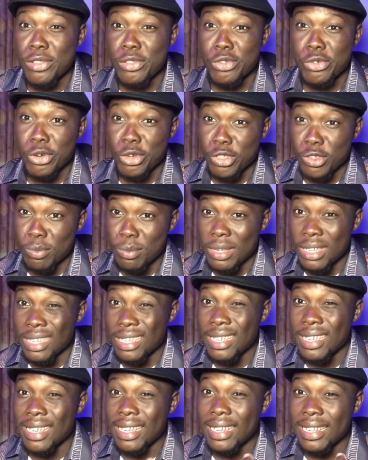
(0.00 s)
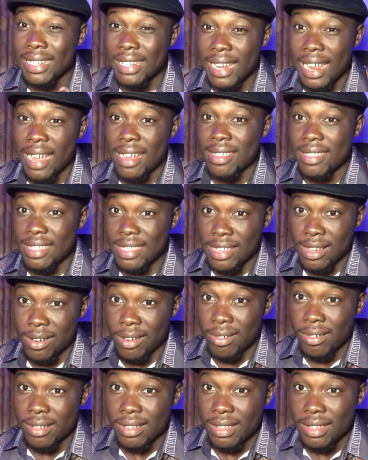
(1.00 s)
trust me, that
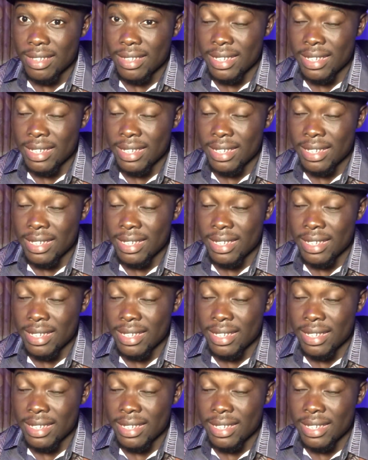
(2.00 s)
girl